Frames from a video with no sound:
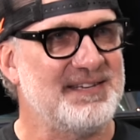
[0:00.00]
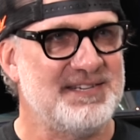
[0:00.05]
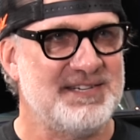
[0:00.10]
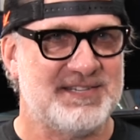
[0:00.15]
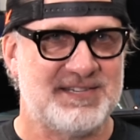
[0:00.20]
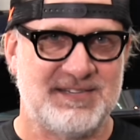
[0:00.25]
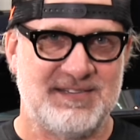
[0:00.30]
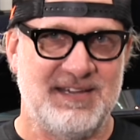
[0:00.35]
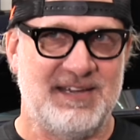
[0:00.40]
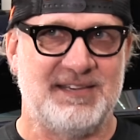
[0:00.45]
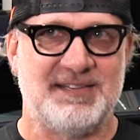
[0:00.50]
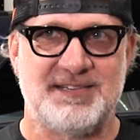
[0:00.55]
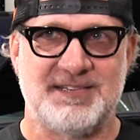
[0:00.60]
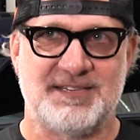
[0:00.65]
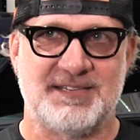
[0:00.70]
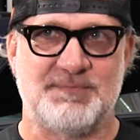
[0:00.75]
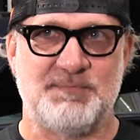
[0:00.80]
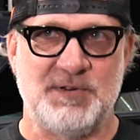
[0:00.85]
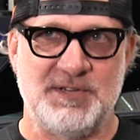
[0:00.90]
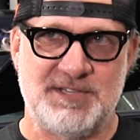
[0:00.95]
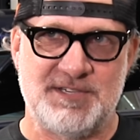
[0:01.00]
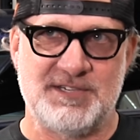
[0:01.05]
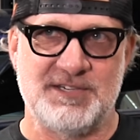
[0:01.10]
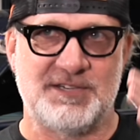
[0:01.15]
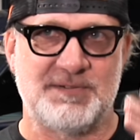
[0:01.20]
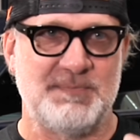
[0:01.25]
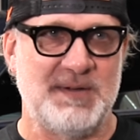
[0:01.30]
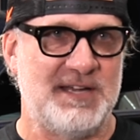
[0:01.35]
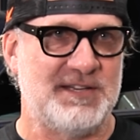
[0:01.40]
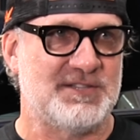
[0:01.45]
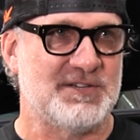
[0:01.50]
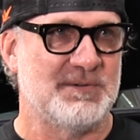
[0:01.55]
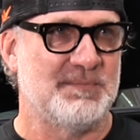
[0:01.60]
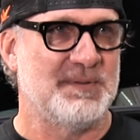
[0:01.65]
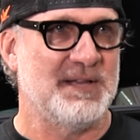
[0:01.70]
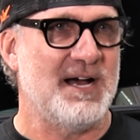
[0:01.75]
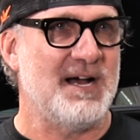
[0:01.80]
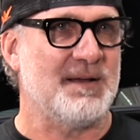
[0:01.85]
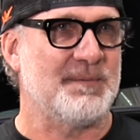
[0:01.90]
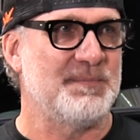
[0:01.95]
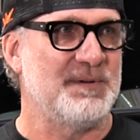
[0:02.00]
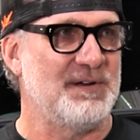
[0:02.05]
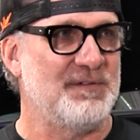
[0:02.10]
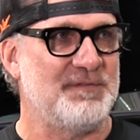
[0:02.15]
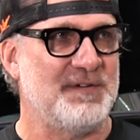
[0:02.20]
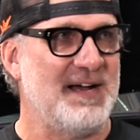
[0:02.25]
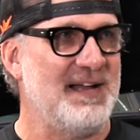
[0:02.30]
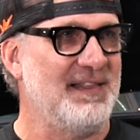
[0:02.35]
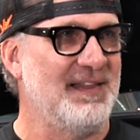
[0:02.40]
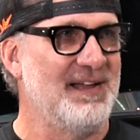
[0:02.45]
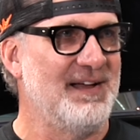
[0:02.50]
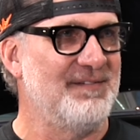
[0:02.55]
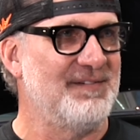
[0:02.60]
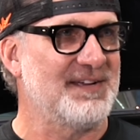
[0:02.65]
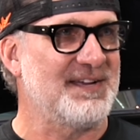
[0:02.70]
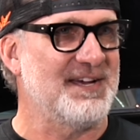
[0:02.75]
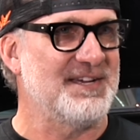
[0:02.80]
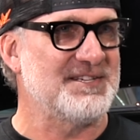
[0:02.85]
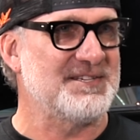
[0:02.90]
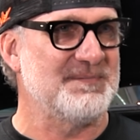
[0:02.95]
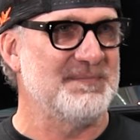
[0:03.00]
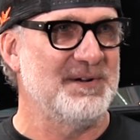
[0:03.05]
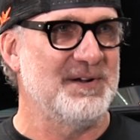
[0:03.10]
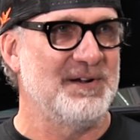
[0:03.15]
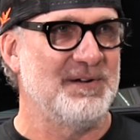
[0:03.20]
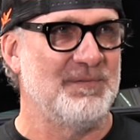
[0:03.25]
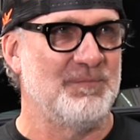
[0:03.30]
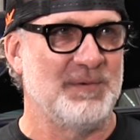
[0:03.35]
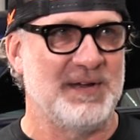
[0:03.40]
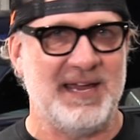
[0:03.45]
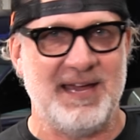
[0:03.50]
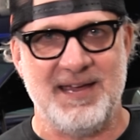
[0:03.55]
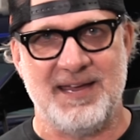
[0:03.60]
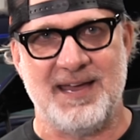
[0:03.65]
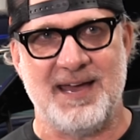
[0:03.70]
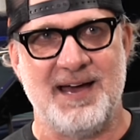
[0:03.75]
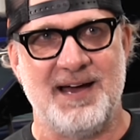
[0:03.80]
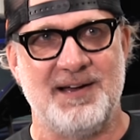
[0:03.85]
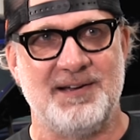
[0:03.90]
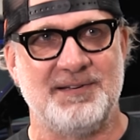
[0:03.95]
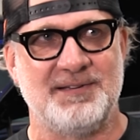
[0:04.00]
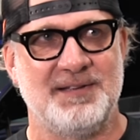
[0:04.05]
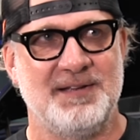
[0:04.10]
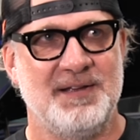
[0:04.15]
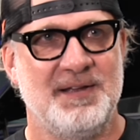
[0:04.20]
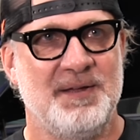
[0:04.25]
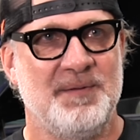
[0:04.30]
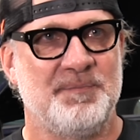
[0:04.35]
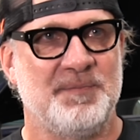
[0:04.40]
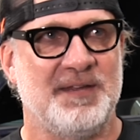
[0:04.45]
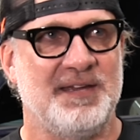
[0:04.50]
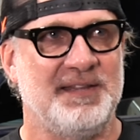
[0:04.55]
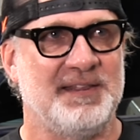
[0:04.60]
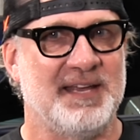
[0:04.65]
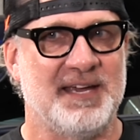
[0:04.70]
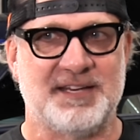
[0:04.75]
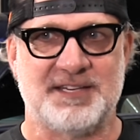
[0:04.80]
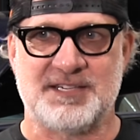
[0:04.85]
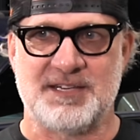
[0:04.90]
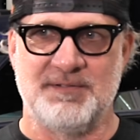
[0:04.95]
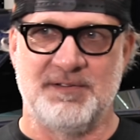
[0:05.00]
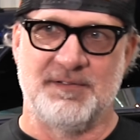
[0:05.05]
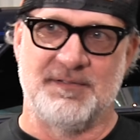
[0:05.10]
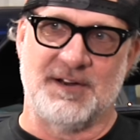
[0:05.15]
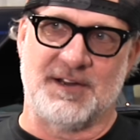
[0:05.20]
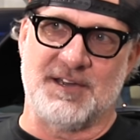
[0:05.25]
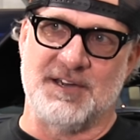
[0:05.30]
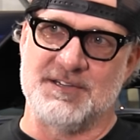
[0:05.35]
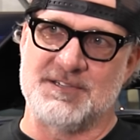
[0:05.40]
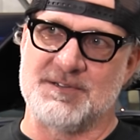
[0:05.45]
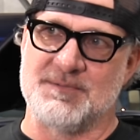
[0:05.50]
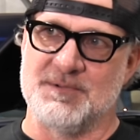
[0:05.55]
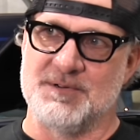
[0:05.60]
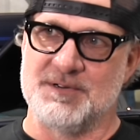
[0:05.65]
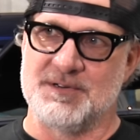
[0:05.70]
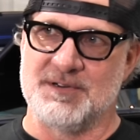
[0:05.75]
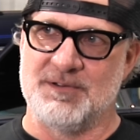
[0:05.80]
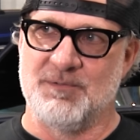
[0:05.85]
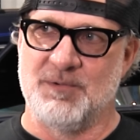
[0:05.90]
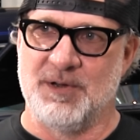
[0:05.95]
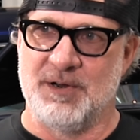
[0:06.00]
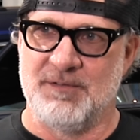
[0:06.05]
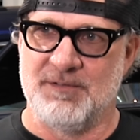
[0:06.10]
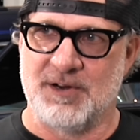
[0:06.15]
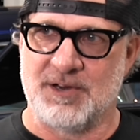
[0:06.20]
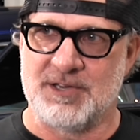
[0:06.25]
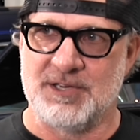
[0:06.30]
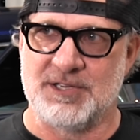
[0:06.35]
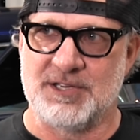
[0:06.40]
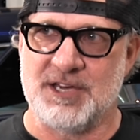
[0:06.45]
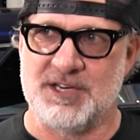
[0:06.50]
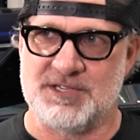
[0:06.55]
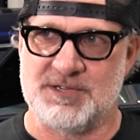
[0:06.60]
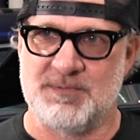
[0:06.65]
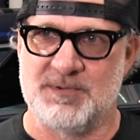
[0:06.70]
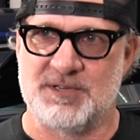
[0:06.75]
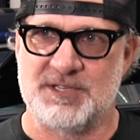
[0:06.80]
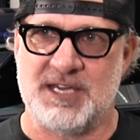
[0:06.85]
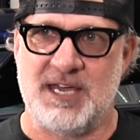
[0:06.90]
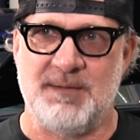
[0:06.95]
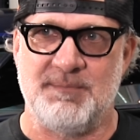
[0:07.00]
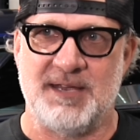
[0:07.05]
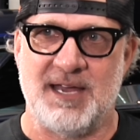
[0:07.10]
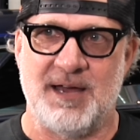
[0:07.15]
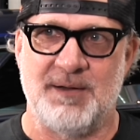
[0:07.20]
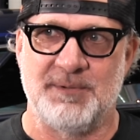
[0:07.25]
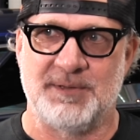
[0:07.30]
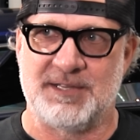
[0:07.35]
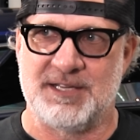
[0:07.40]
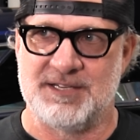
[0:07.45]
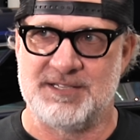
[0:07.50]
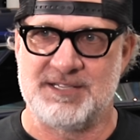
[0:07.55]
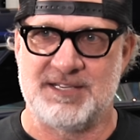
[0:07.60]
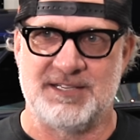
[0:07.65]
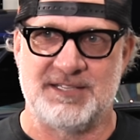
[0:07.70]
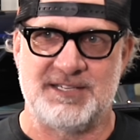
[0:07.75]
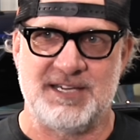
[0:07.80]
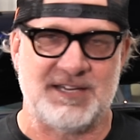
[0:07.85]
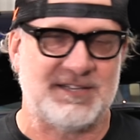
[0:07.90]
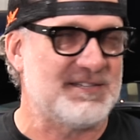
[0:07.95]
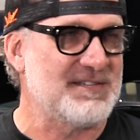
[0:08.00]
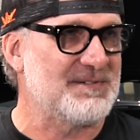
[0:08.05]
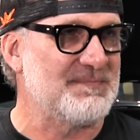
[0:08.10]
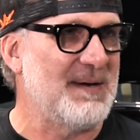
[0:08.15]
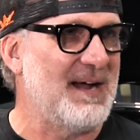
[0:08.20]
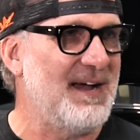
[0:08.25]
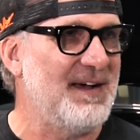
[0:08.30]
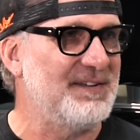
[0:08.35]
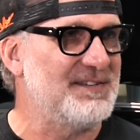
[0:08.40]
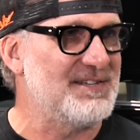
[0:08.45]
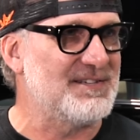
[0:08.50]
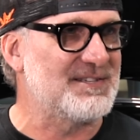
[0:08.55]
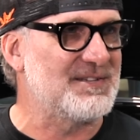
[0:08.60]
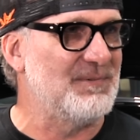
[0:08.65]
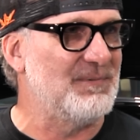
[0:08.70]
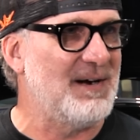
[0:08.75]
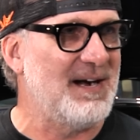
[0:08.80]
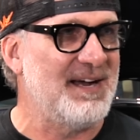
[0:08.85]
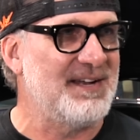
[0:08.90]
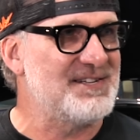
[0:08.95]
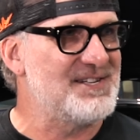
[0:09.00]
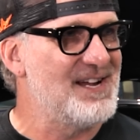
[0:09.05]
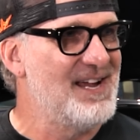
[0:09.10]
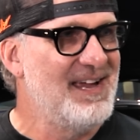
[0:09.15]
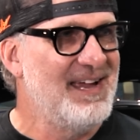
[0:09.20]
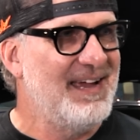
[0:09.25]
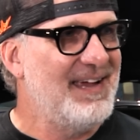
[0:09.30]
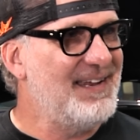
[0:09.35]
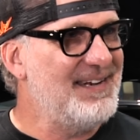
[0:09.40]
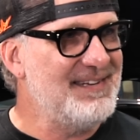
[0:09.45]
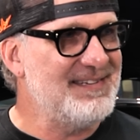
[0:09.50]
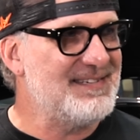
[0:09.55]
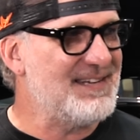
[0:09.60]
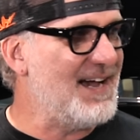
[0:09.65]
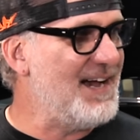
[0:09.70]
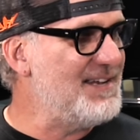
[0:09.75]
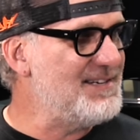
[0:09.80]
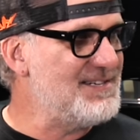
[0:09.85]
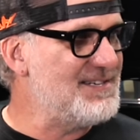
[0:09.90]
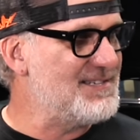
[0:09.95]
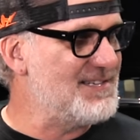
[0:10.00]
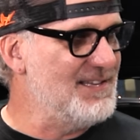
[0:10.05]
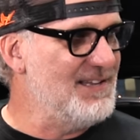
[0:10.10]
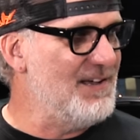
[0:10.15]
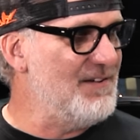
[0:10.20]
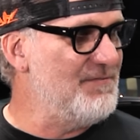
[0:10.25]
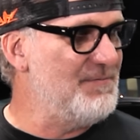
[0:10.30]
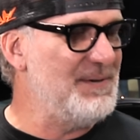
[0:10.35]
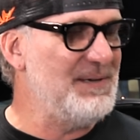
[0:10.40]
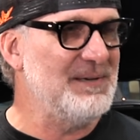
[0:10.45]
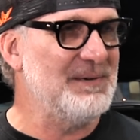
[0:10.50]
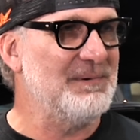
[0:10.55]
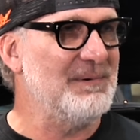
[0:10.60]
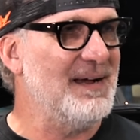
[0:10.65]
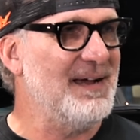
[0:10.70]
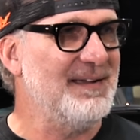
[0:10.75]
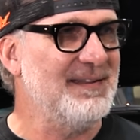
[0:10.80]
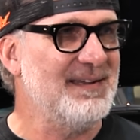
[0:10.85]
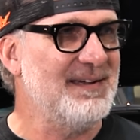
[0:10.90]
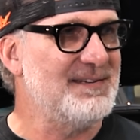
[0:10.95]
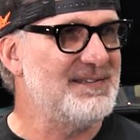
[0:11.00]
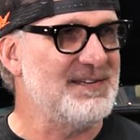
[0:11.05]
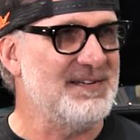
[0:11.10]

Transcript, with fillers: it just it puts this mental block. But if I love a customer and we hang out and like some of our customers, one of our good customers came down with us to the Texas Mile just to watch. And his, I just love being around that